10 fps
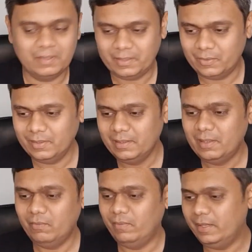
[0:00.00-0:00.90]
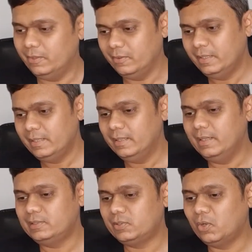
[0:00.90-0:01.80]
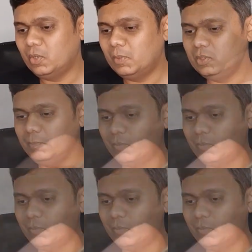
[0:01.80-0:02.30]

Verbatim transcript: particular video let's talk about the